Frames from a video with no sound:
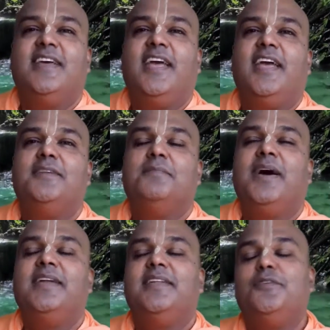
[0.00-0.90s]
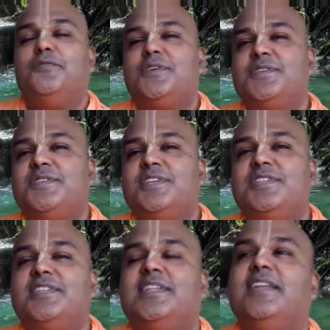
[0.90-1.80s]
And by that
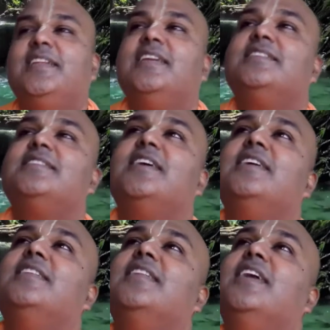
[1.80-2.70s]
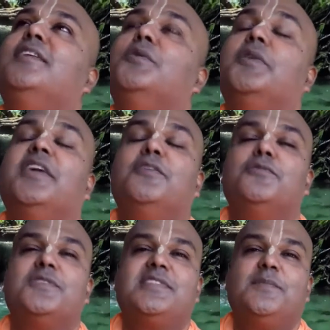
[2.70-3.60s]
frustration, then they'll start then looking
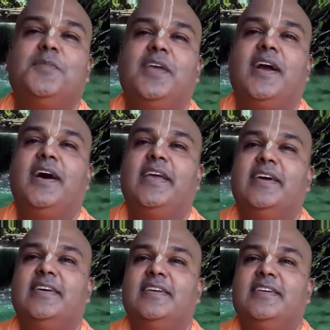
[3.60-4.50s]
for something higher.